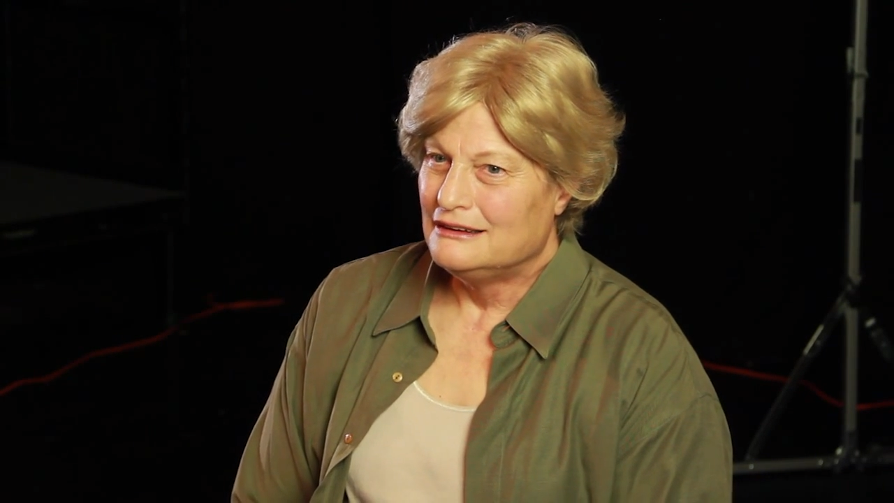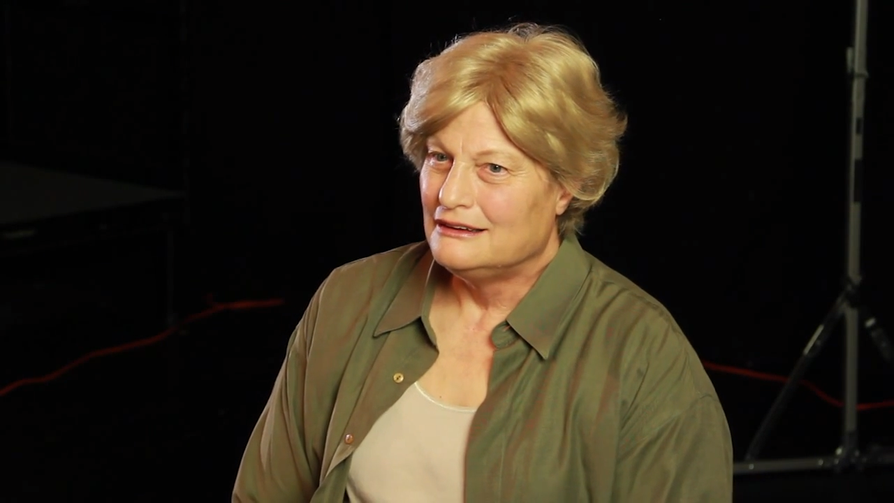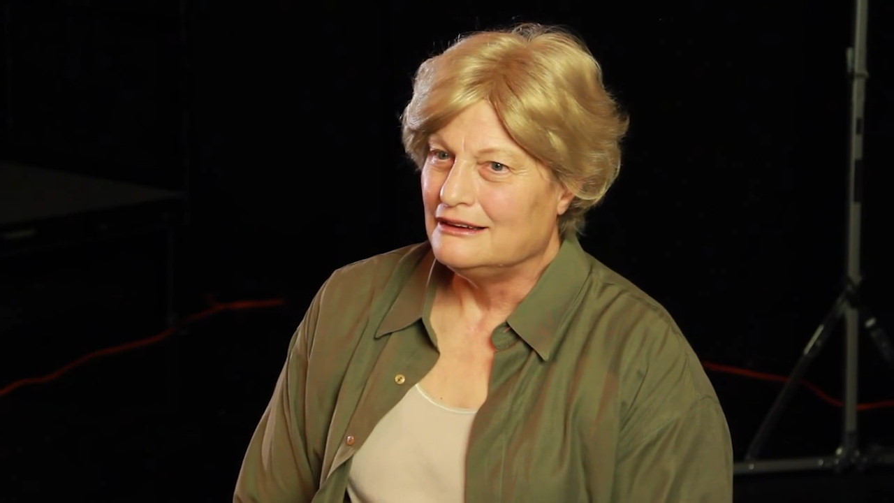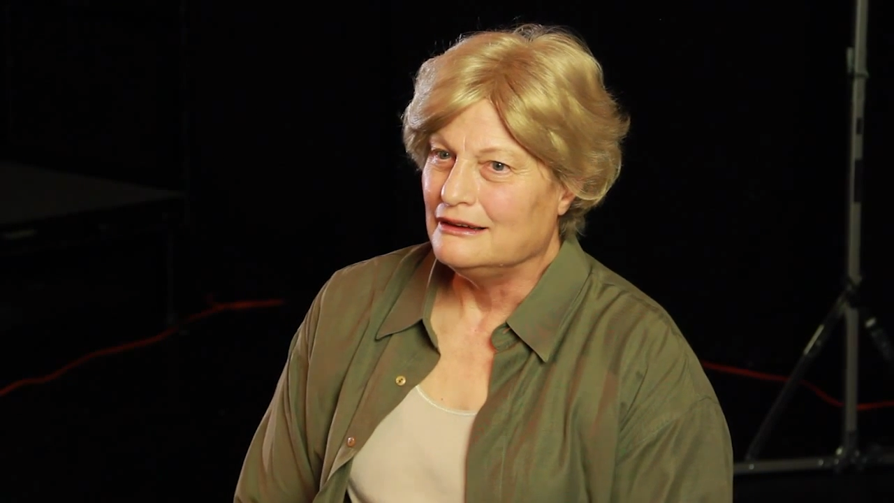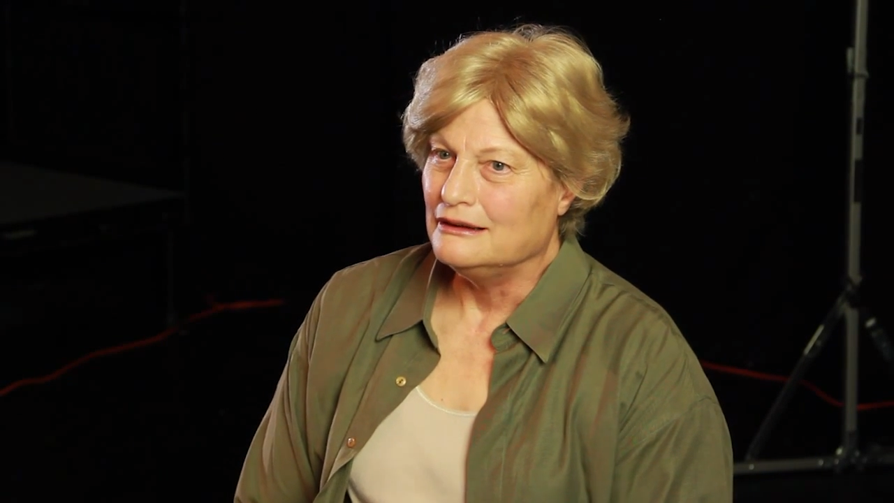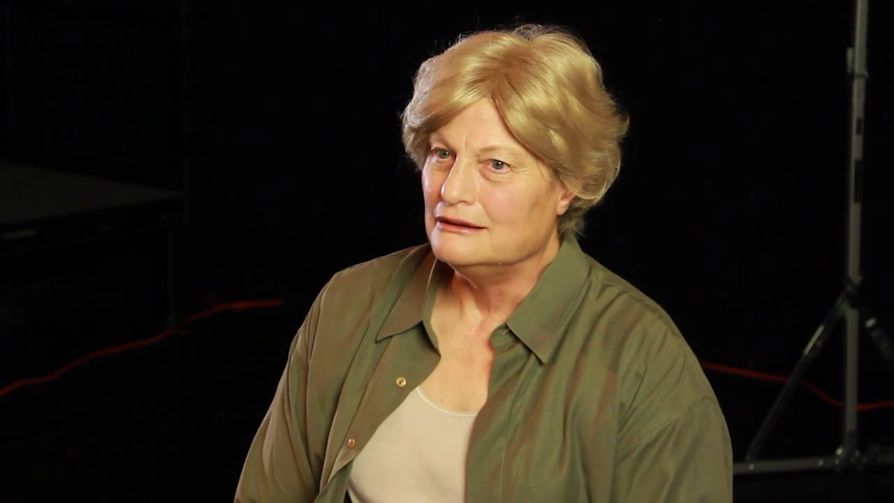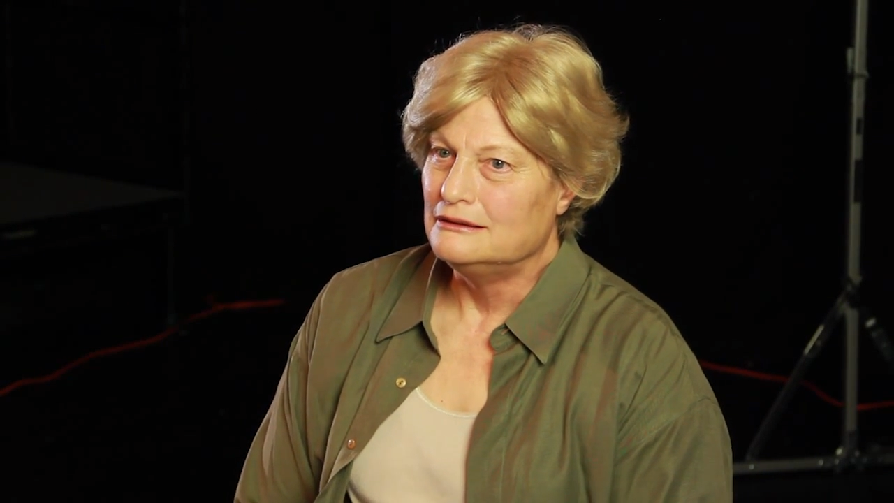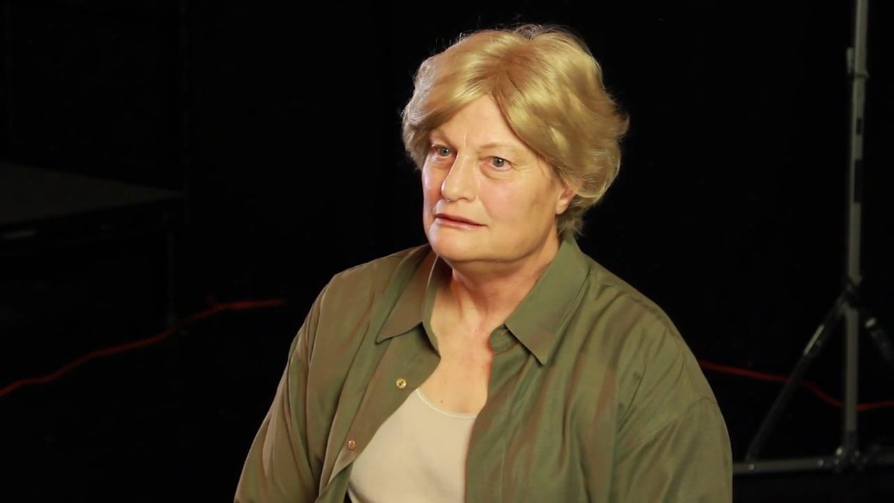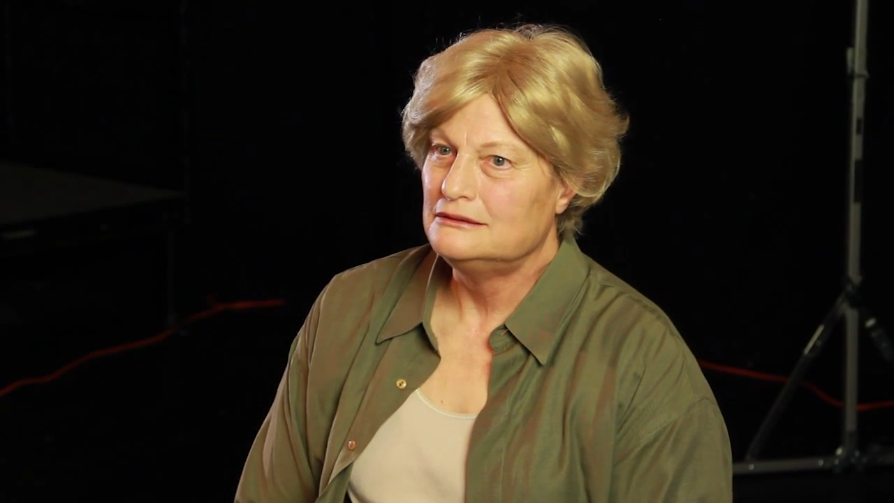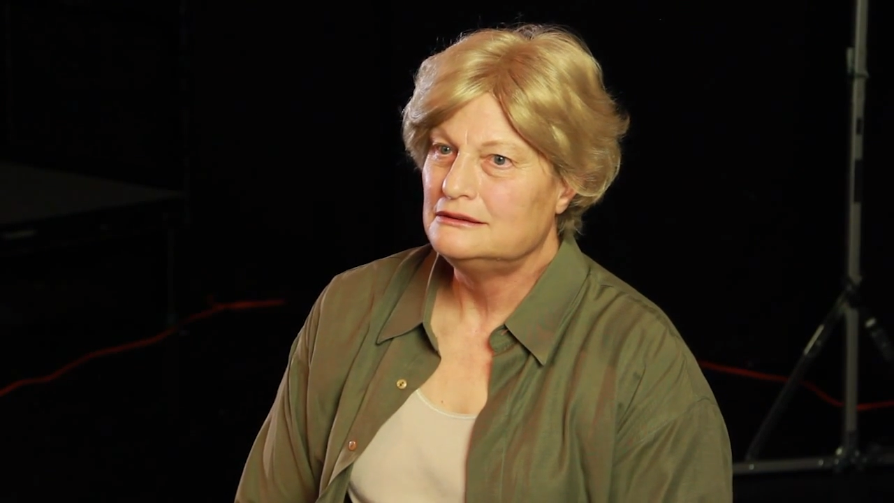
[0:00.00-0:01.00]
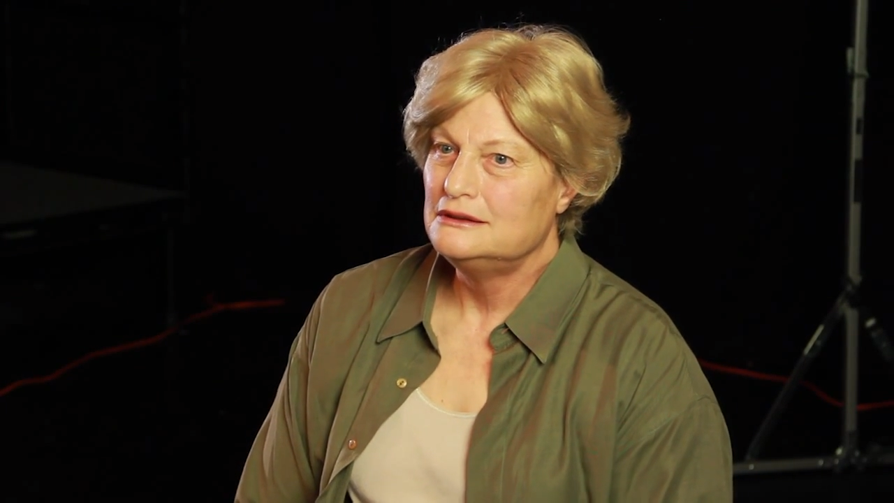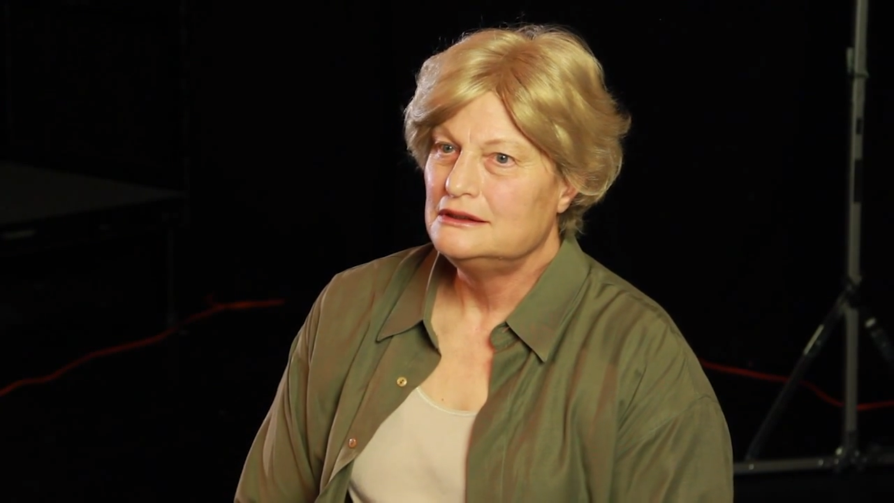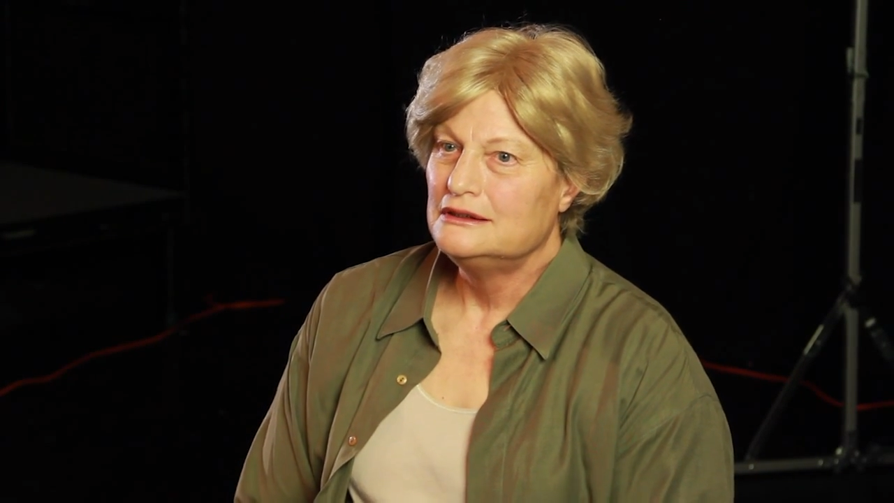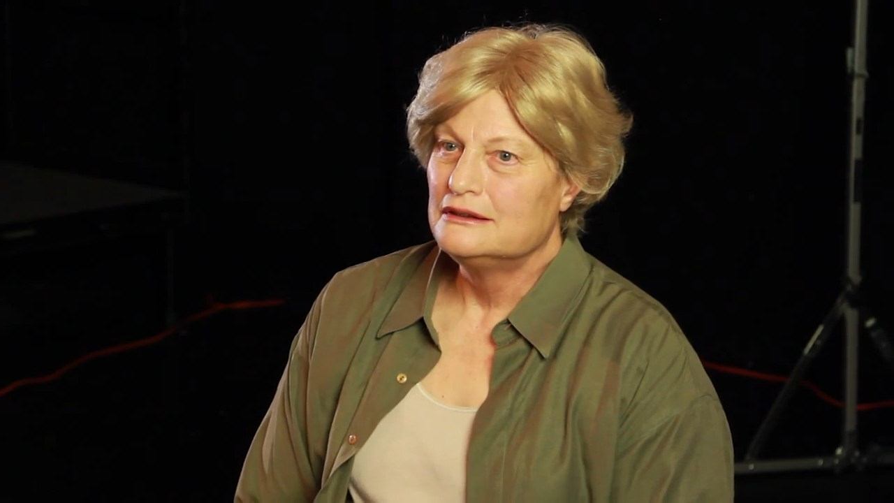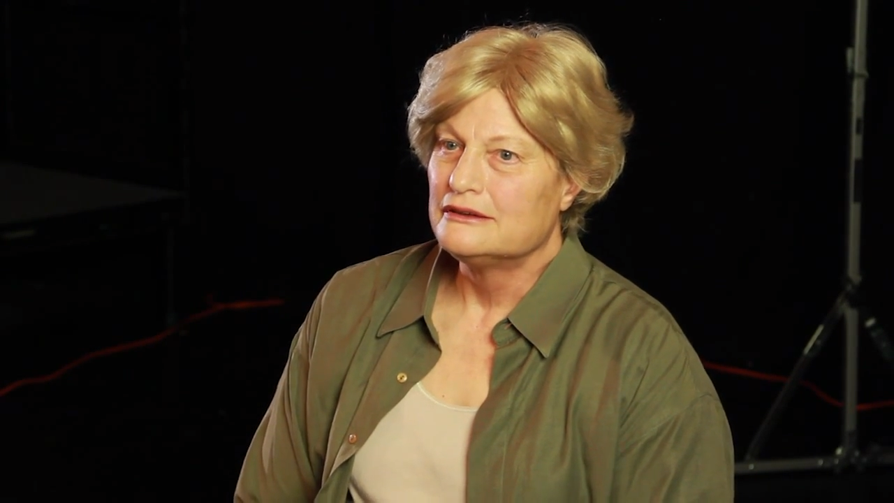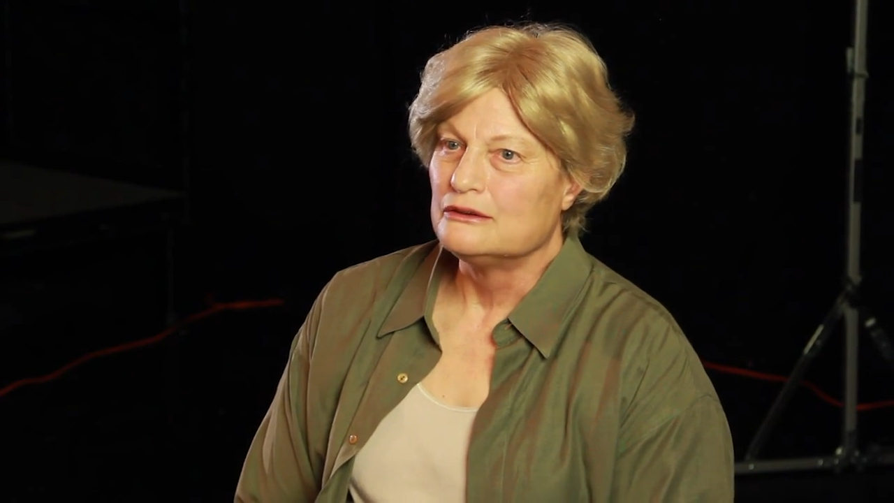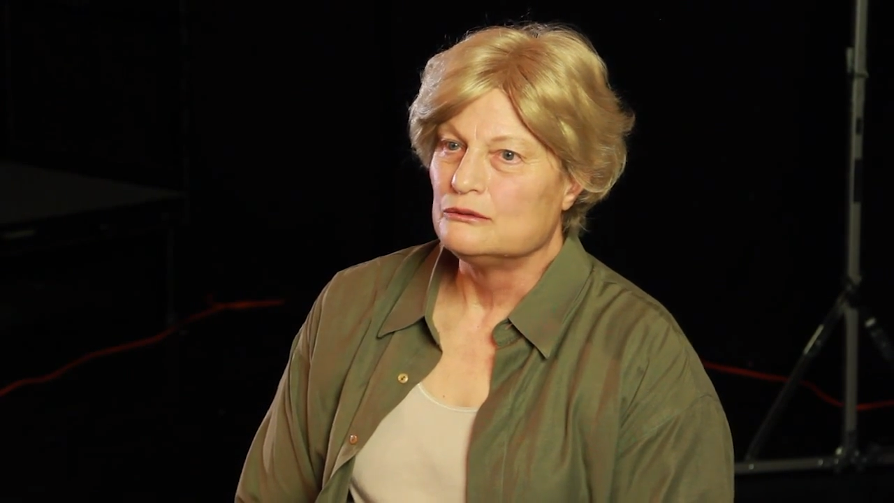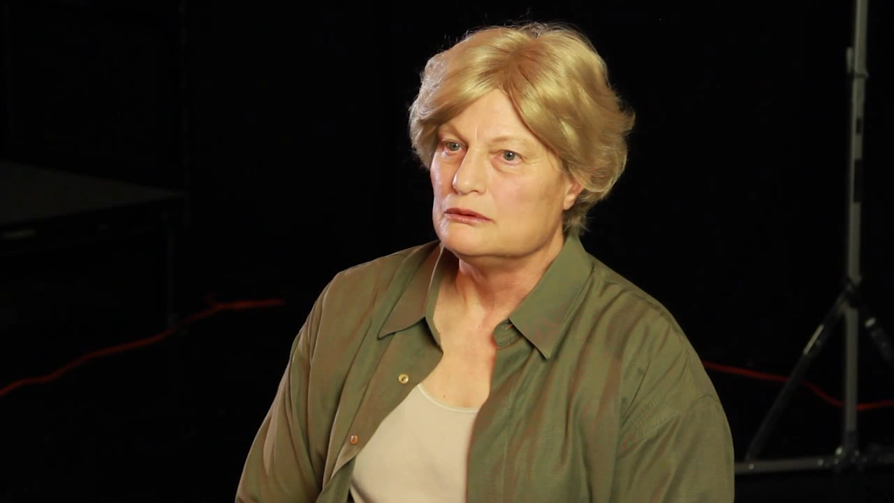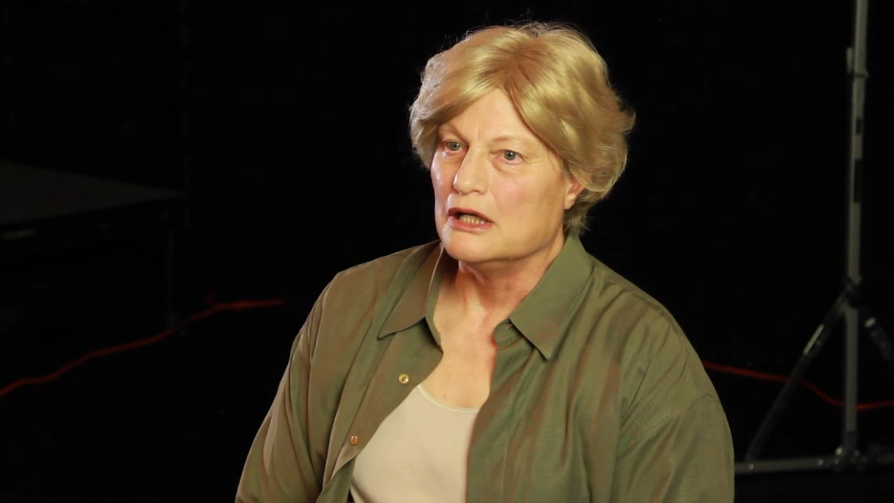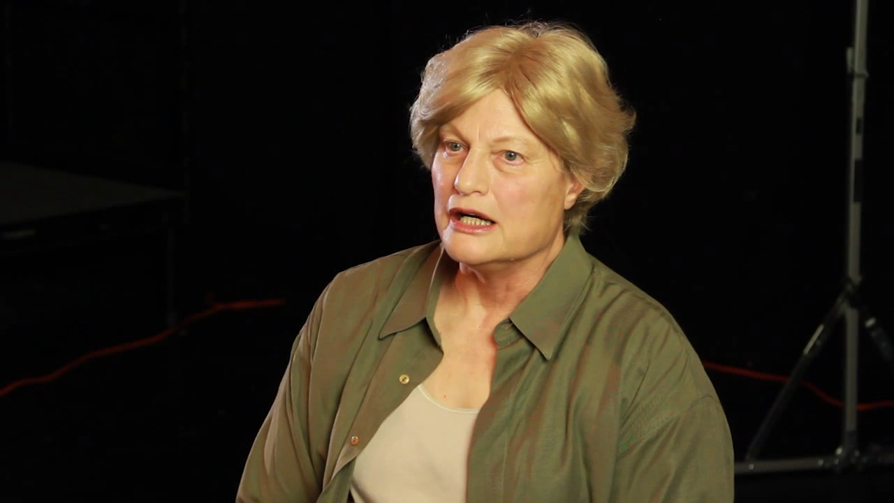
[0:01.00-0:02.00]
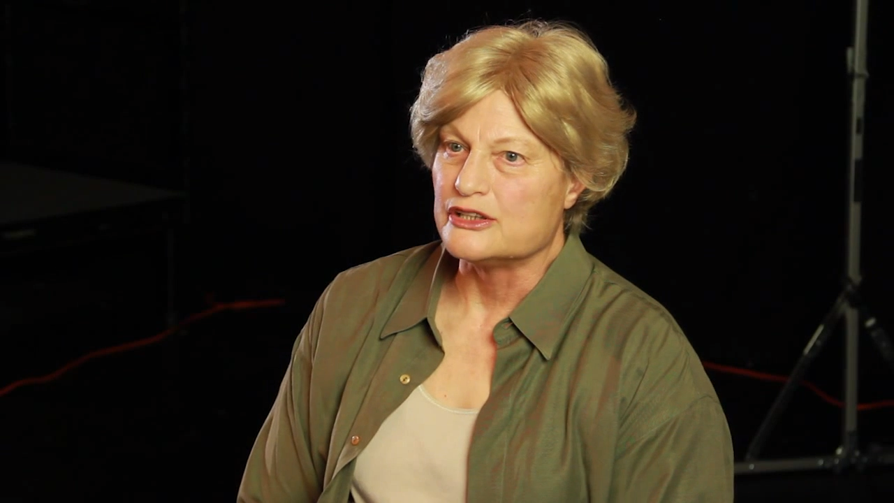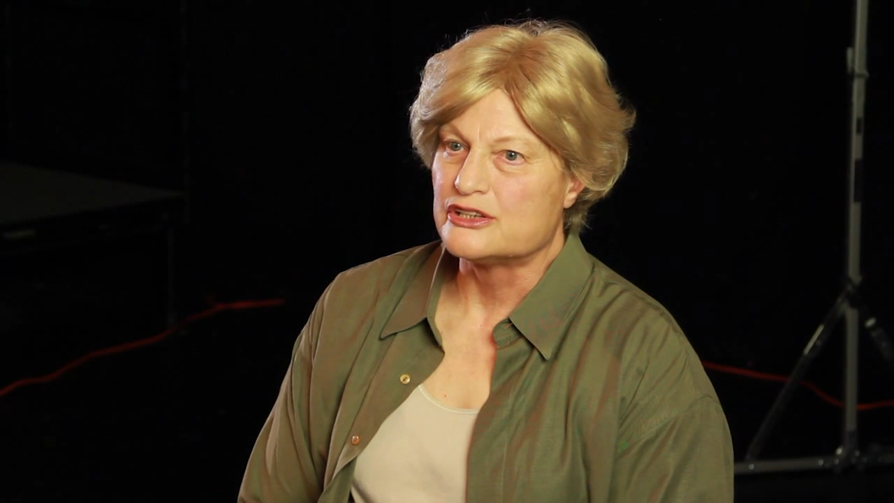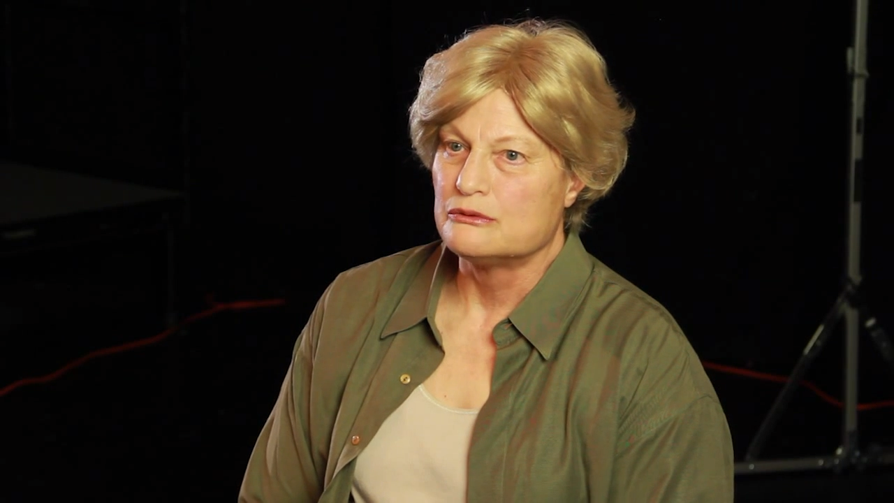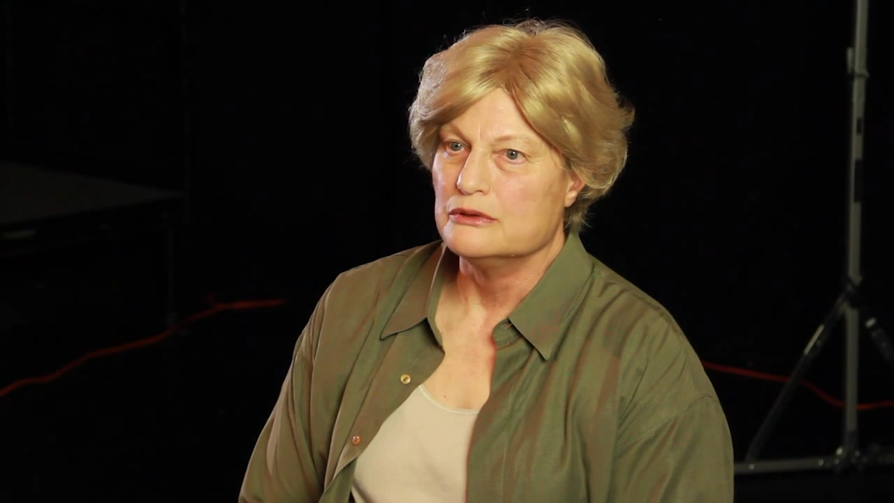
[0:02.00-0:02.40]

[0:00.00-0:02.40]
Oh, the rush